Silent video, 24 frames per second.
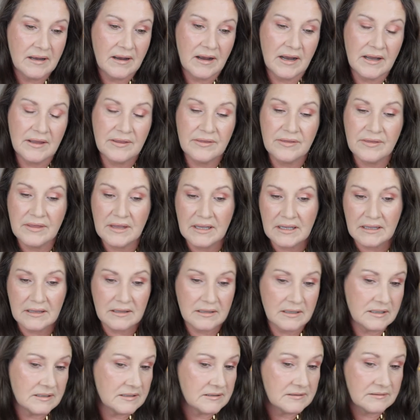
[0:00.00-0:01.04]
I think
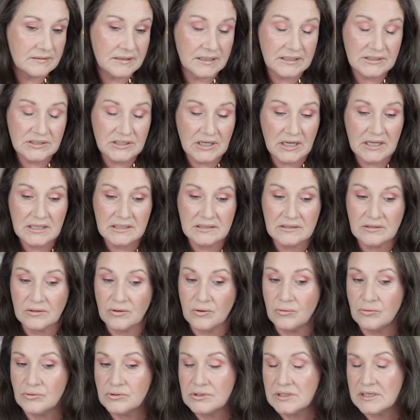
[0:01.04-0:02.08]
they're just
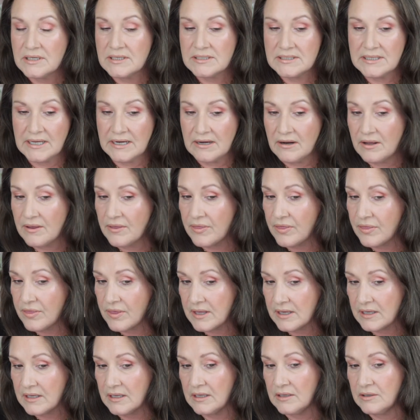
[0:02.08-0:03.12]
gorgeous, and I
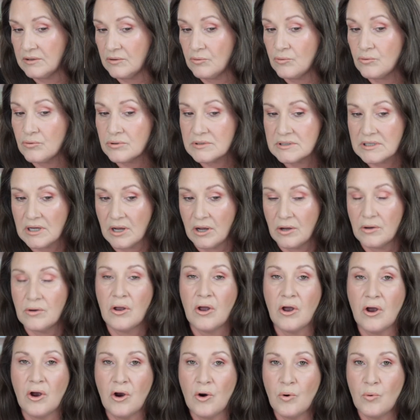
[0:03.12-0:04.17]
think it also
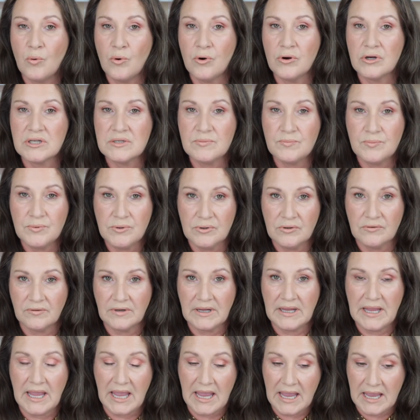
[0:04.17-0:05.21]
works
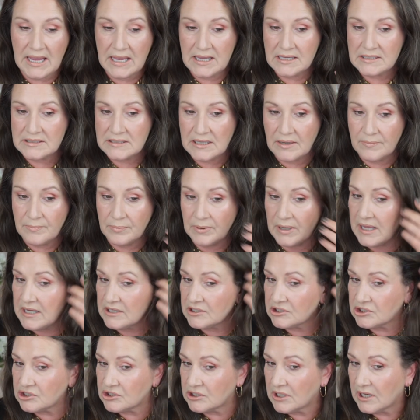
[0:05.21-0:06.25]
beautifully as a
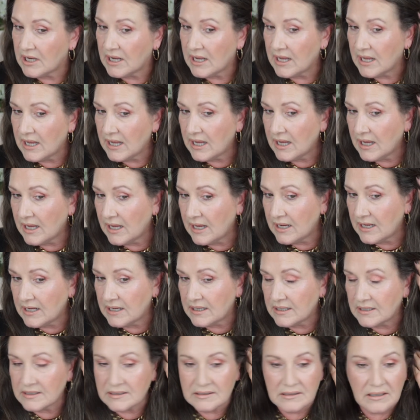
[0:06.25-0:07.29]
blush
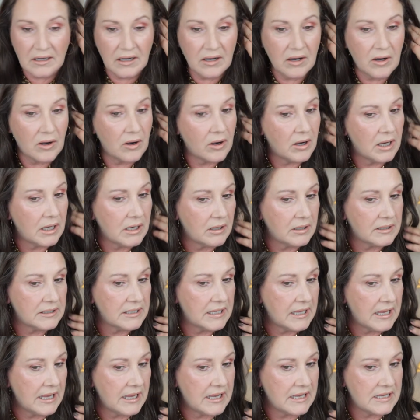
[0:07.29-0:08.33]
and a
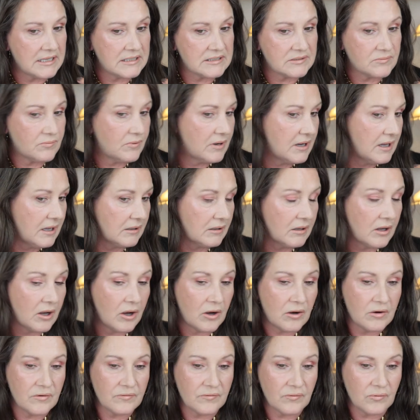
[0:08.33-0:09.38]
highlighter as well.
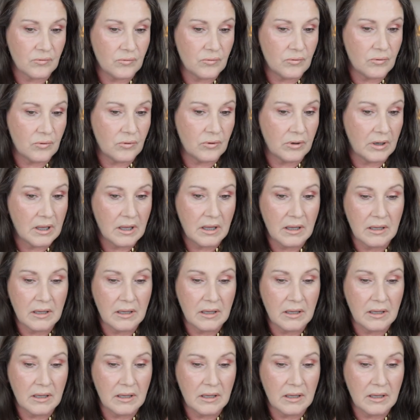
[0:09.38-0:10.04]
Overall,